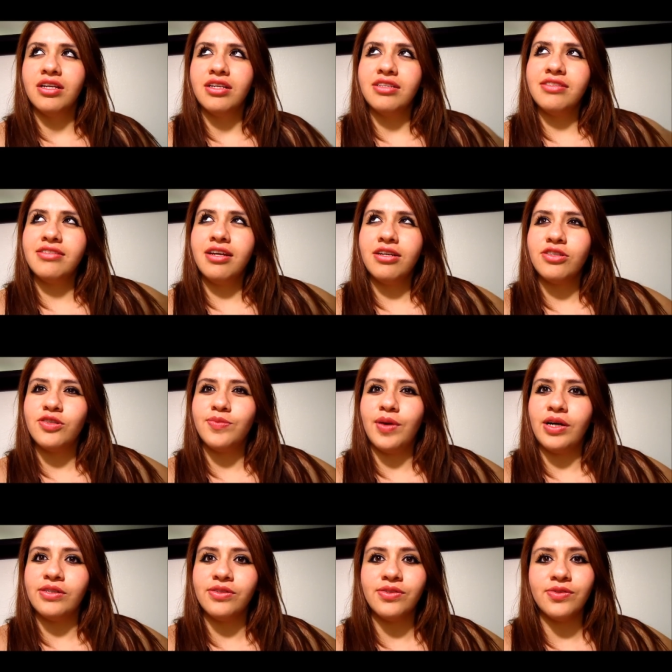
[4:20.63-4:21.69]
it's not a
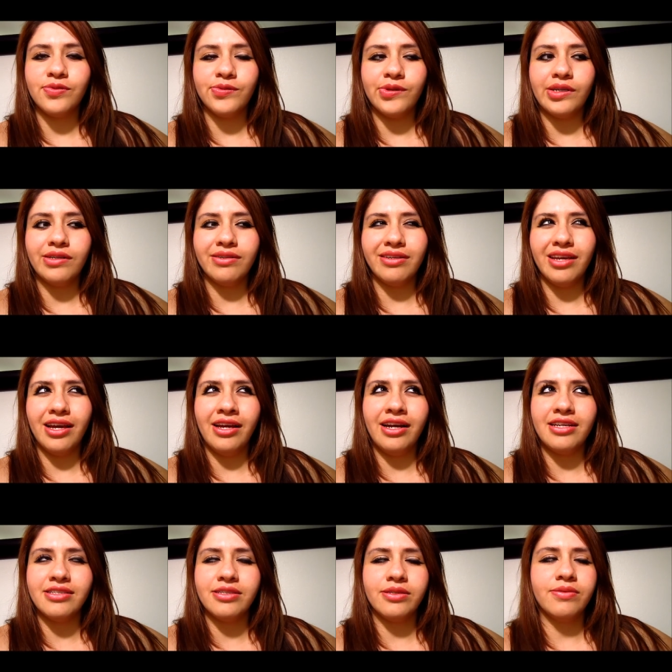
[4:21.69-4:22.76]
smell. Well, yeah, it
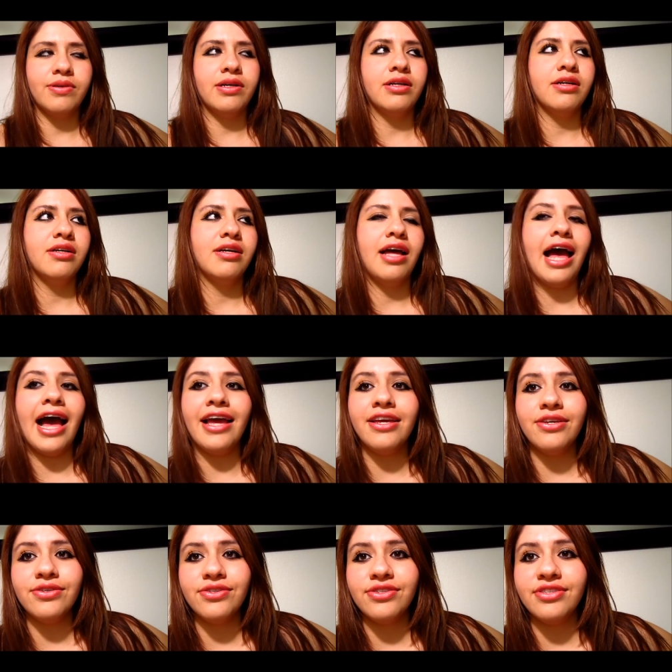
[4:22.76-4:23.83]
is. Well, I
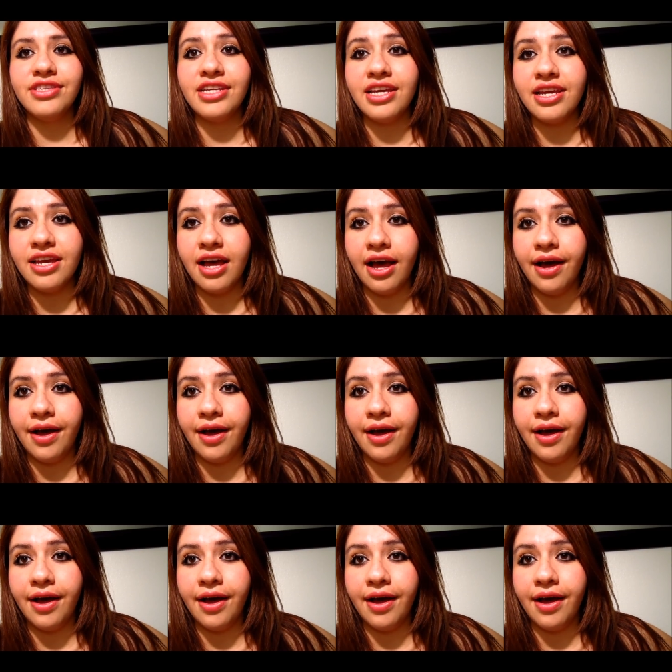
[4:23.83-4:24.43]
use the